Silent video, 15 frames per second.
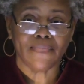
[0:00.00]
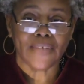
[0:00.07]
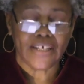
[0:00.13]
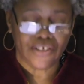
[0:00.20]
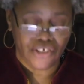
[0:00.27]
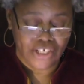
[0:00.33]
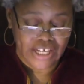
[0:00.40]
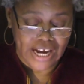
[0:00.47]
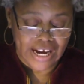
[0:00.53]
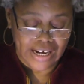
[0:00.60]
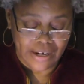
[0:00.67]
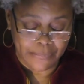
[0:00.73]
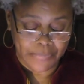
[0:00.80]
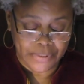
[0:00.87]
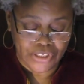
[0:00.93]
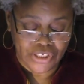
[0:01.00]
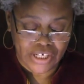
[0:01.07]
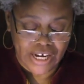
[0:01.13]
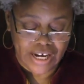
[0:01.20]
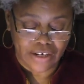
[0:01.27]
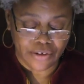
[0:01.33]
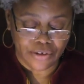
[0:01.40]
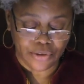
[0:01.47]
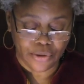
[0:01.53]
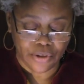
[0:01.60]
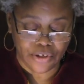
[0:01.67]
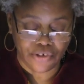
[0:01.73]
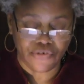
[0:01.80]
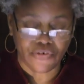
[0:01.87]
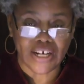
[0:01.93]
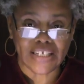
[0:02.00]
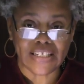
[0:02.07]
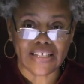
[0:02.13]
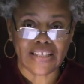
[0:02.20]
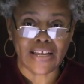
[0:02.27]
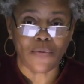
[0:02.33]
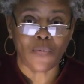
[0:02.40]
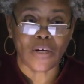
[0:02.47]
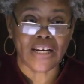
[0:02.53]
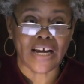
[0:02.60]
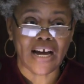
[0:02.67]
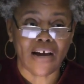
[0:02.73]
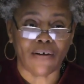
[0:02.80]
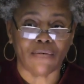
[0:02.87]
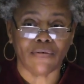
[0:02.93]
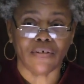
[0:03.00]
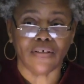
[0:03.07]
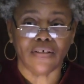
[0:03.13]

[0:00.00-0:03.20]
And she got up and she got her daughter dressed and they went out.